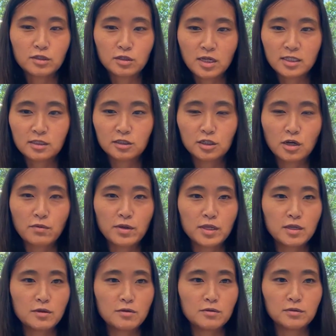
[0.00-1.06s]
it's showing
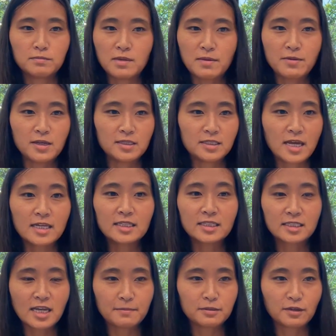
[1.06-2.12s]
you maybe 10
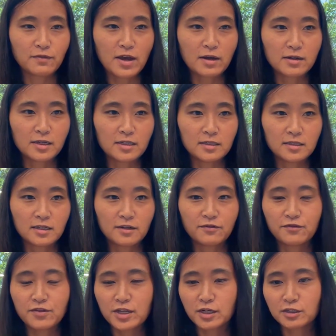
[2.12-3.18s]
steps of how to
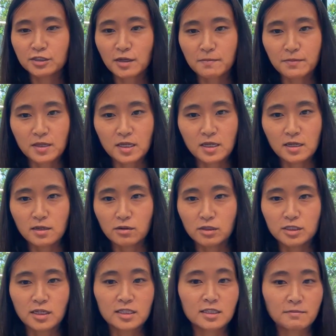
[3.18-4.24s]
configure something or
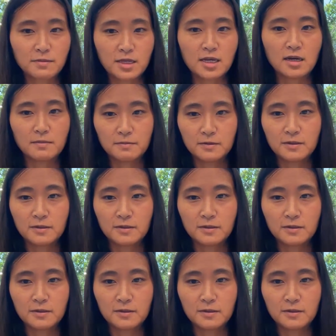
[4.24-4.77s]
set something up.